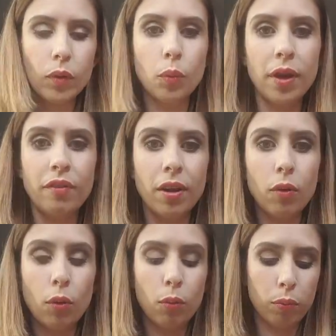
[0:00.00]

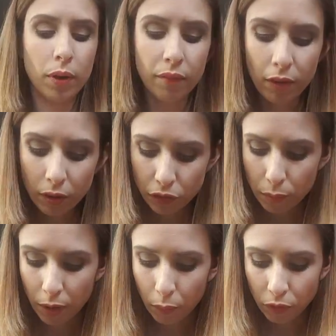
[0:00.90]
whatever else
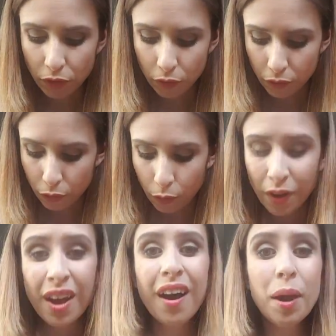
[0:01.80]
you might want to use it for.
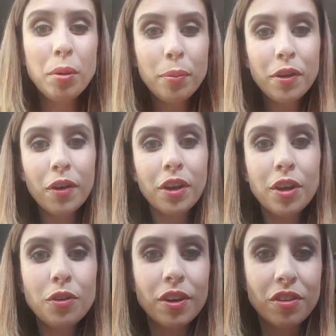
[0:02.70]
I'm probably not going
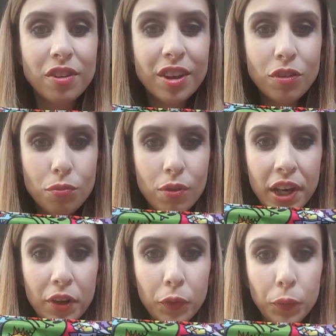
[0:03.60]
to use this because he's
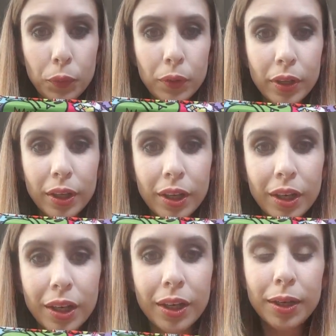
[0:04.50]
really cool,
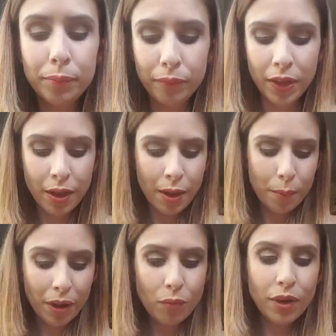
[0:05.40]

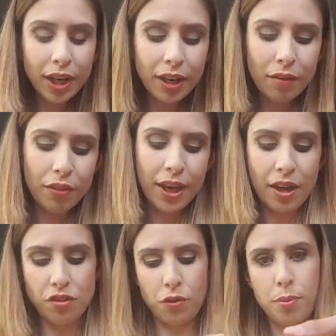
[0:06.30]
but I really love the
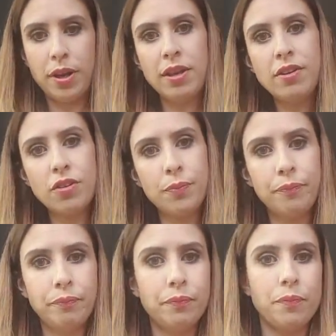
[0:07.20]
Caju print,
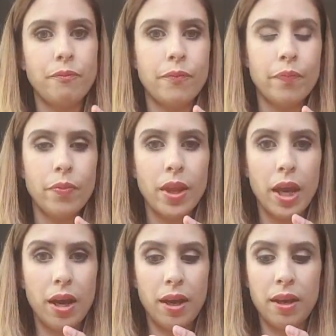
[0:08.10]

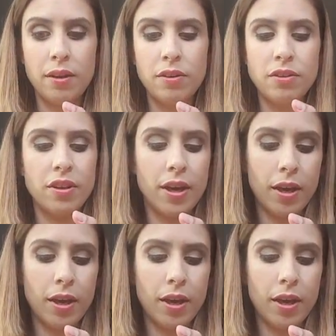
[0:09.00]
and